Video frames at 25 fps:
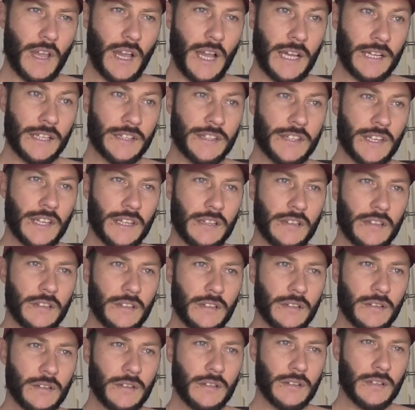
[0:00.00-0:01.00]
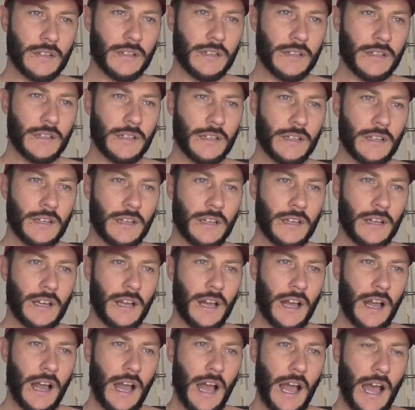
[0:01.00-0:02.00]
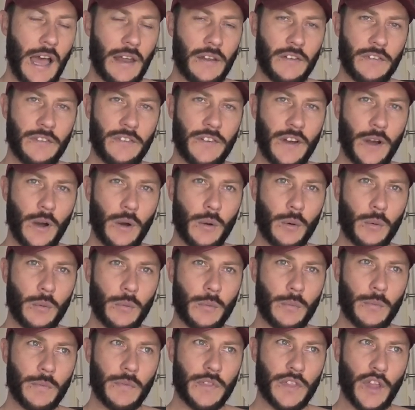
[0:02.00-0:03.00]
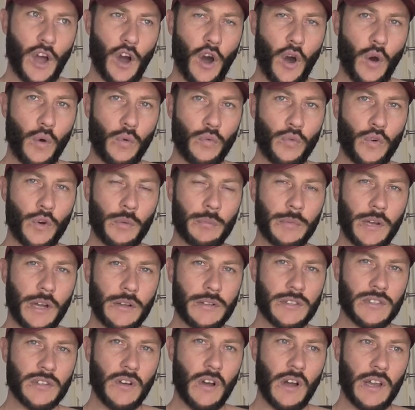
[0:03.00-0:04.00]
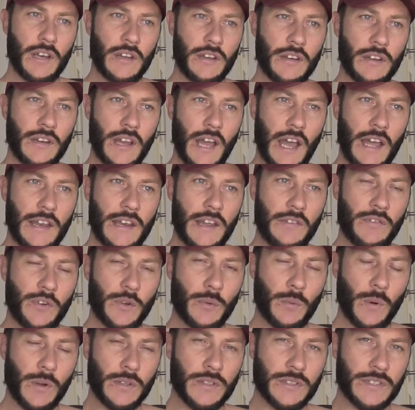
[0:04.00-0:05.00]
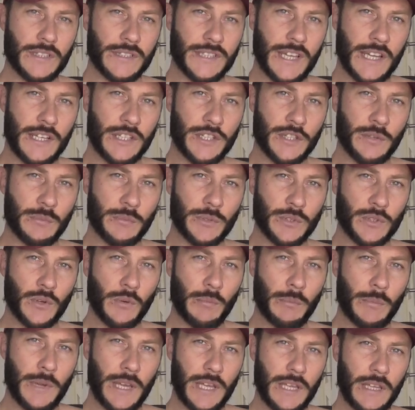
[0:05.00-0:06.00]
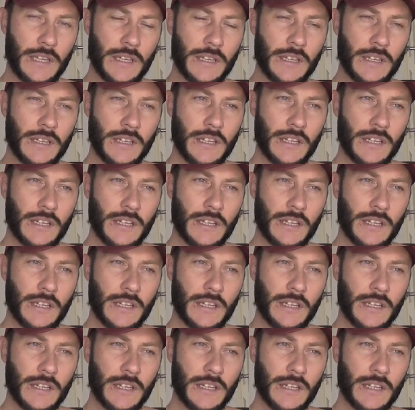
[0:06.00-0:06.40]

And I did. And I felt the whole room go silent and everyone's attention was on me.